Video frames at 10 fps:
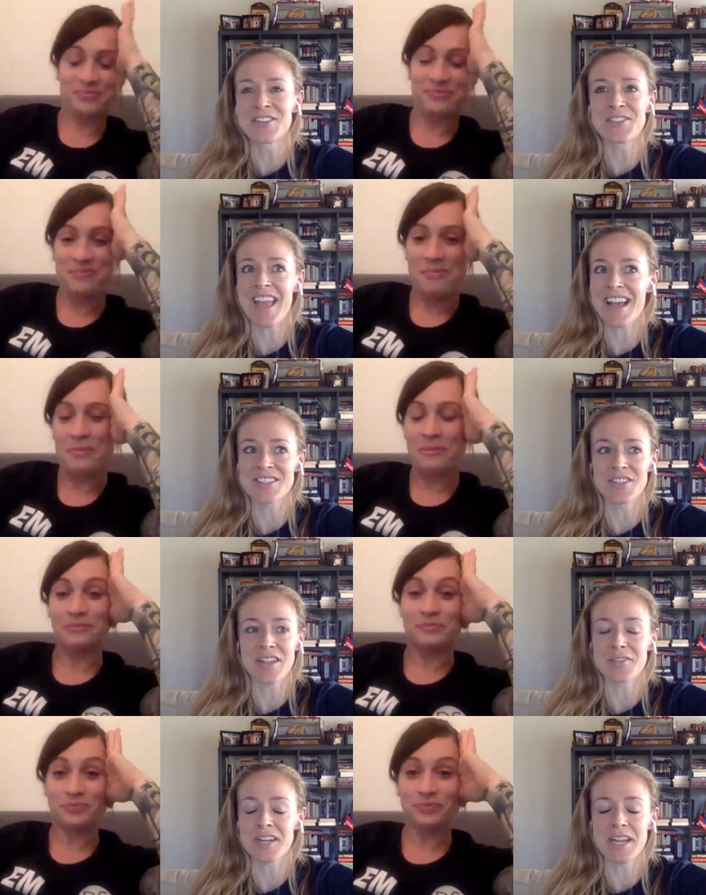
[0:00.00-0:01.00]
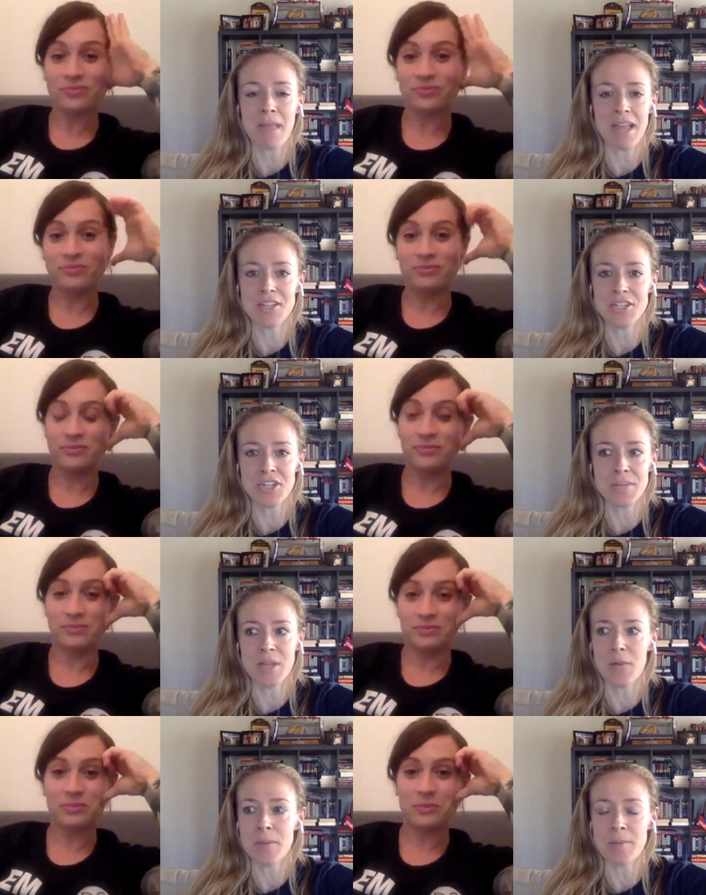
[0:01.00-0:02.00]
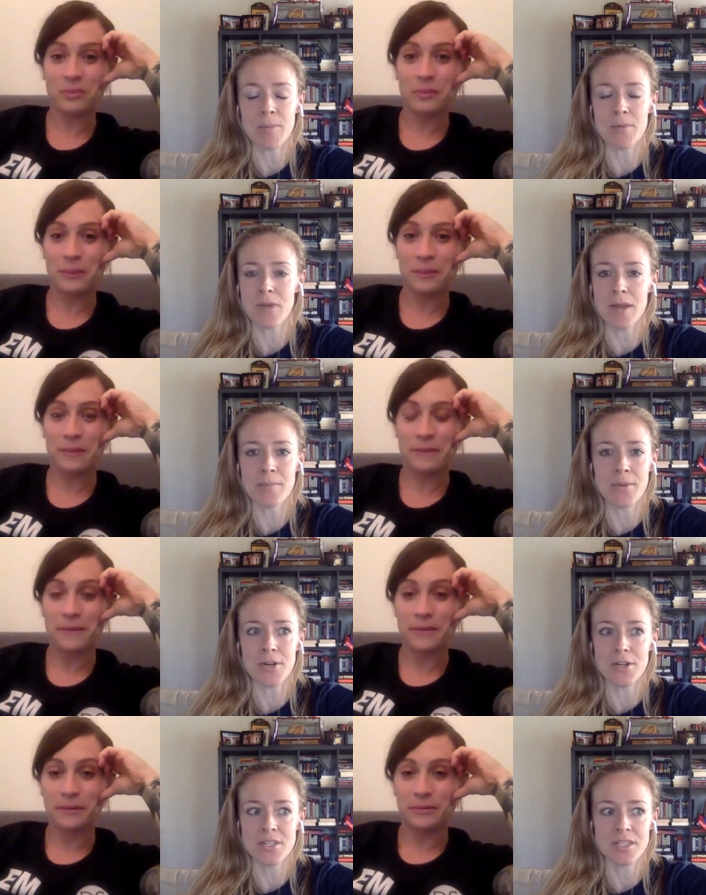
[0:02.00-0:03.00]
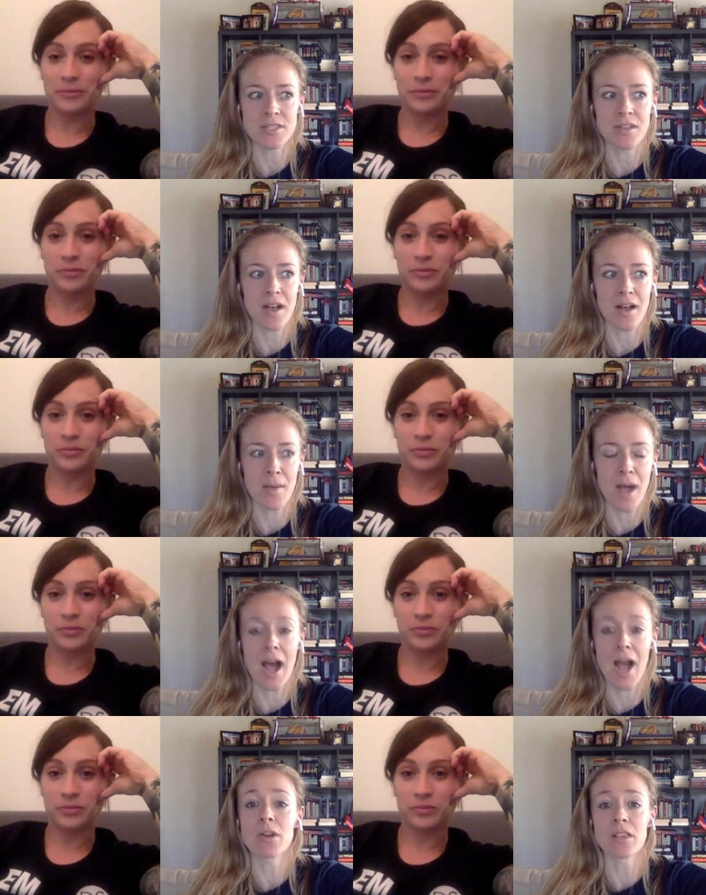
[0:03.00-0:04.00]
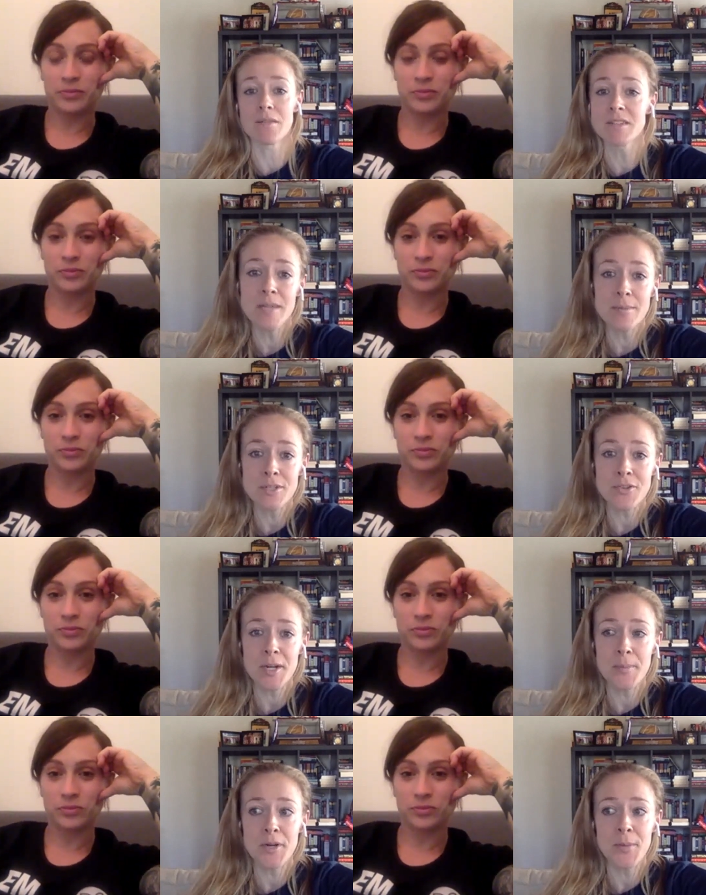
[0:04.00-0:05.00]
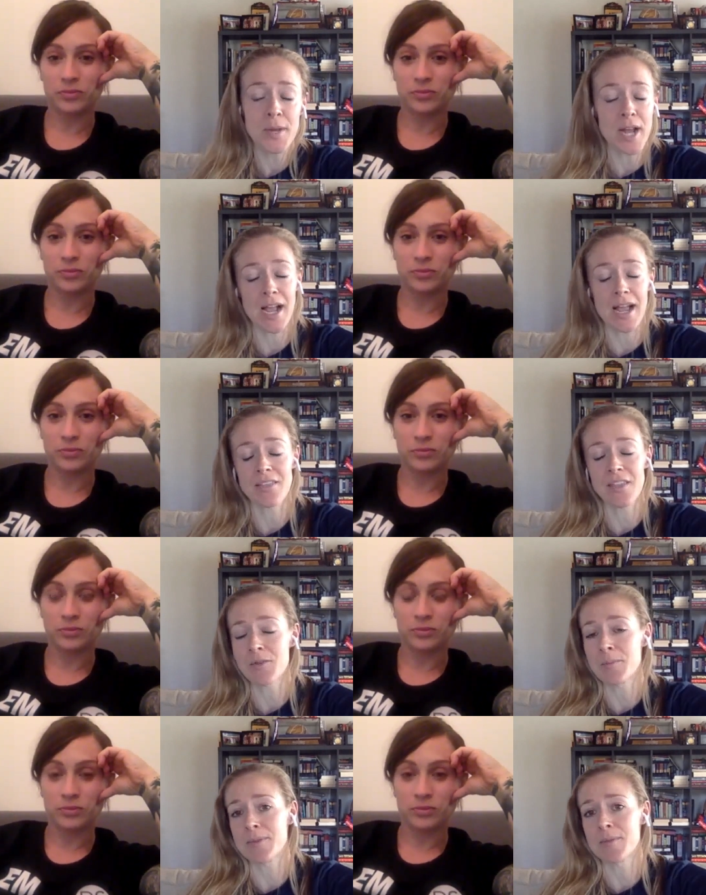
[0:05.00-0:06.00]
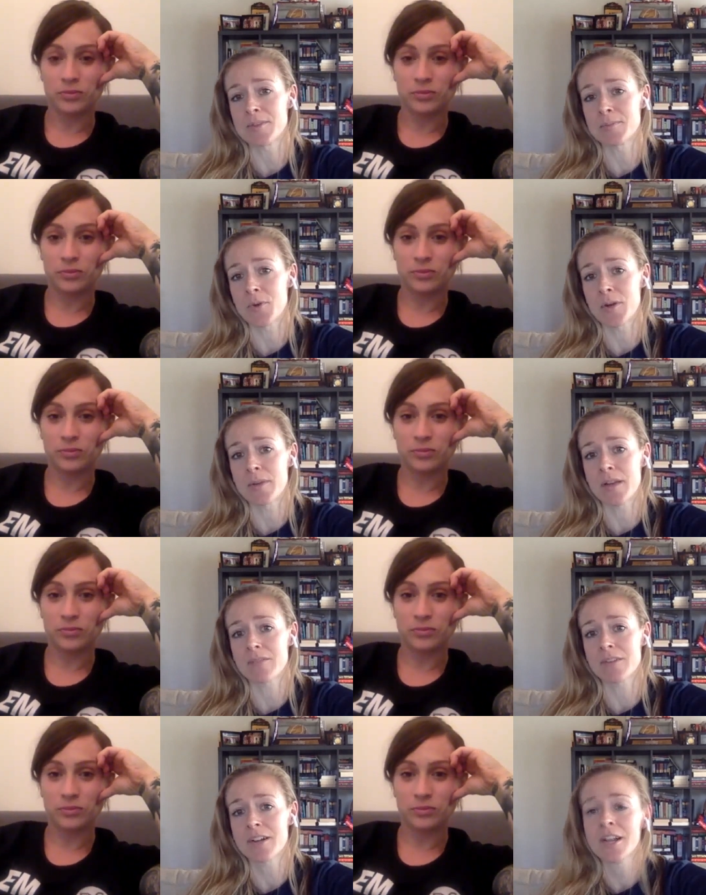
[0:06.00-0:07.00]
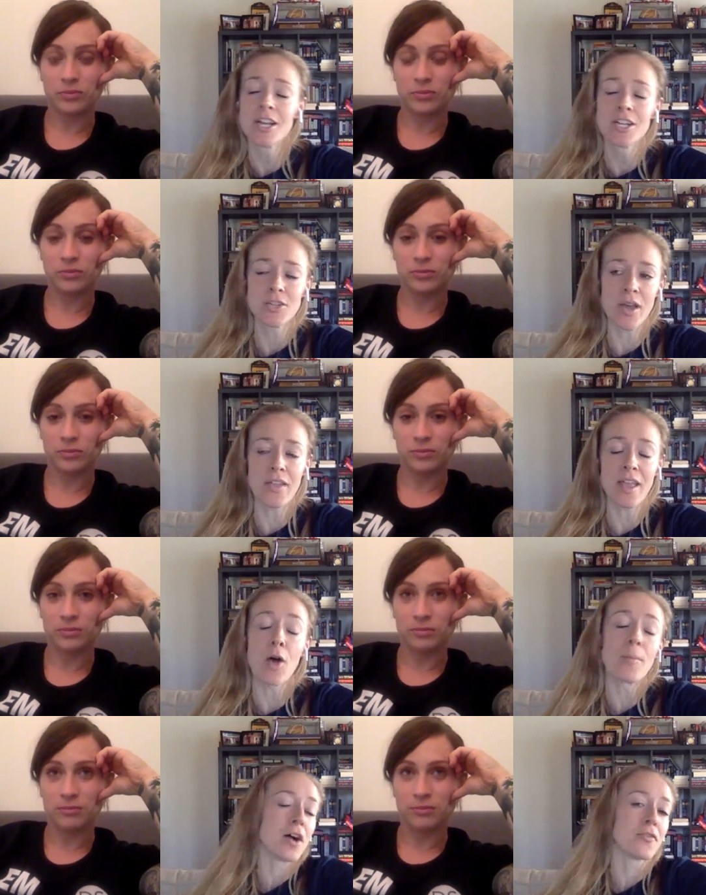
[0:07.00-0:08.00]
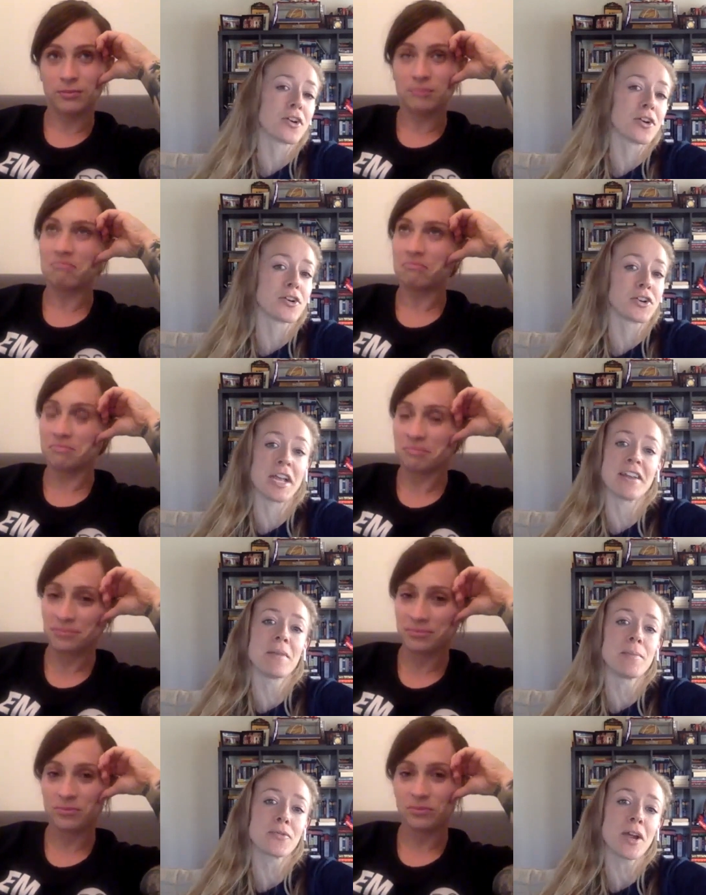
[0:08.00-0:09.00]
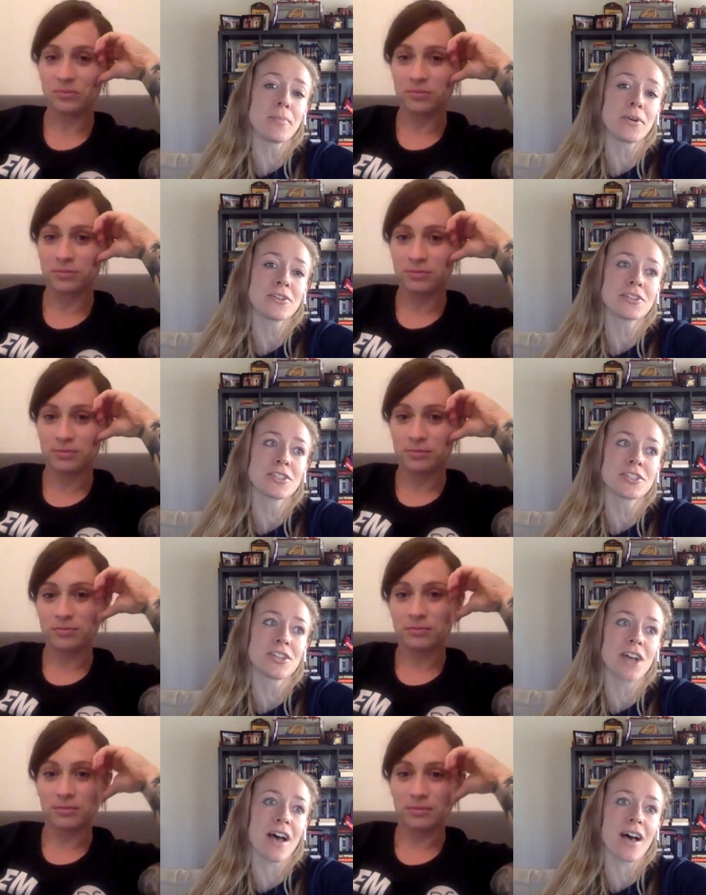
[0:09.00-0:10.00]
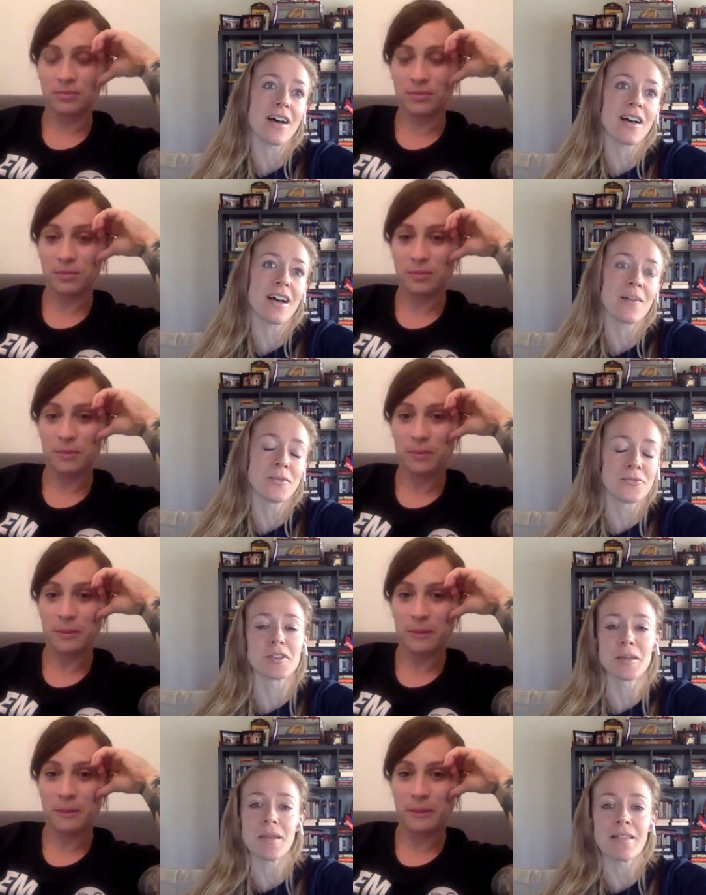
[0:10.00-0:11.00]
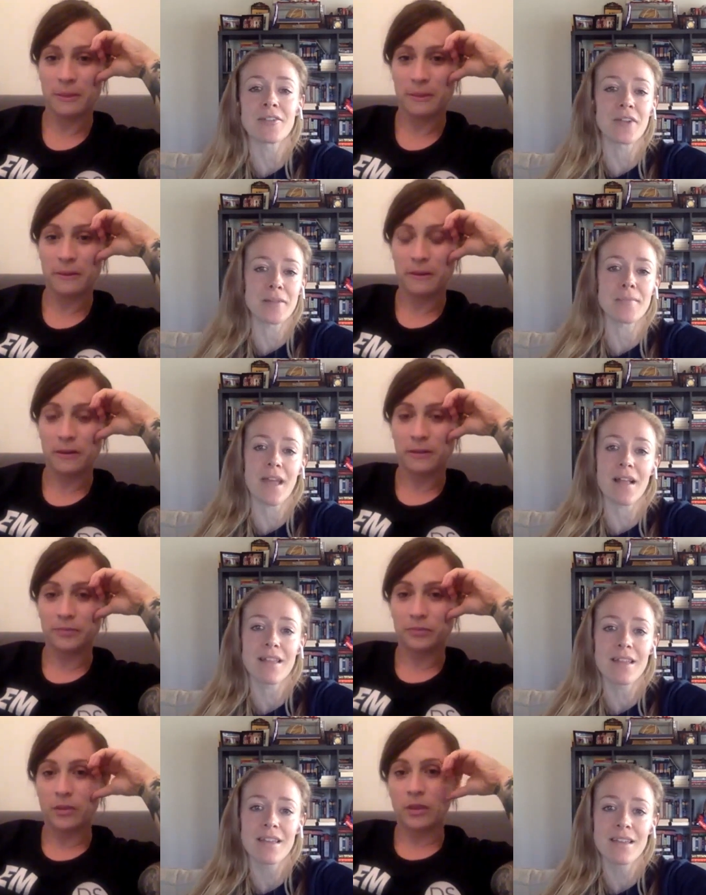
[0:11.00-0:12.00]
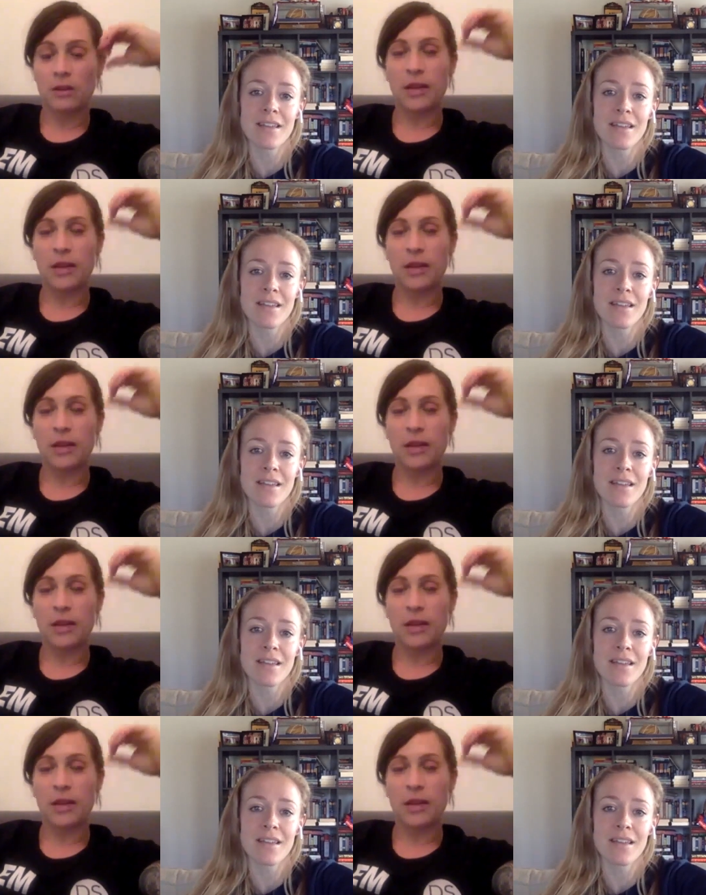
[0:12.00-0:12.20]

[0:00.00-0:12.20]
Speaker 1: so yeah, so like reading manuscripts, helping people write books. Uh, I would love to be able to write a book, but I think it would be the most boring book ever. So I think helping other creative people write books uh, would really be like right up my alley.